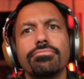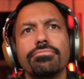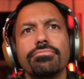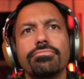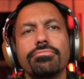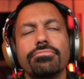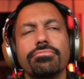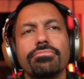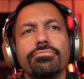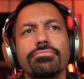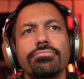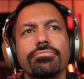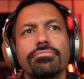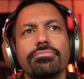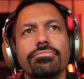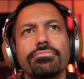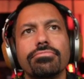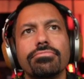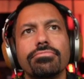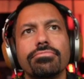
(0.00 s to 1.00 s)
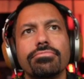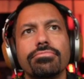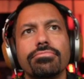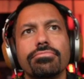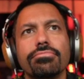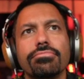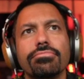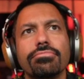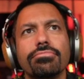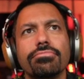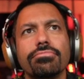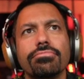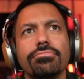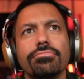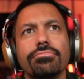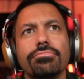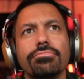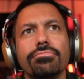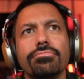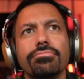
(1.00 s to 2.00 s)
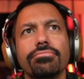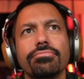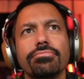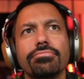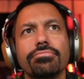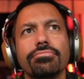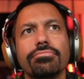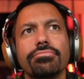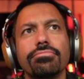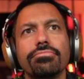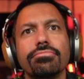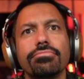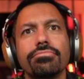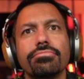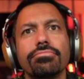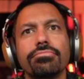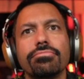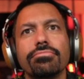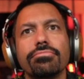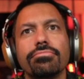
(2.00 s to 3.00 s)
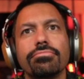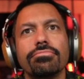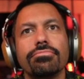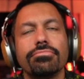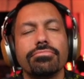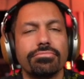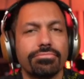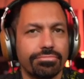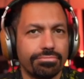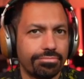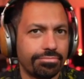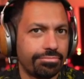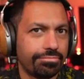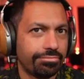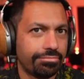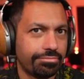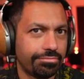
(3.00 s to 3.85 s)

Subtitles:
[no speech]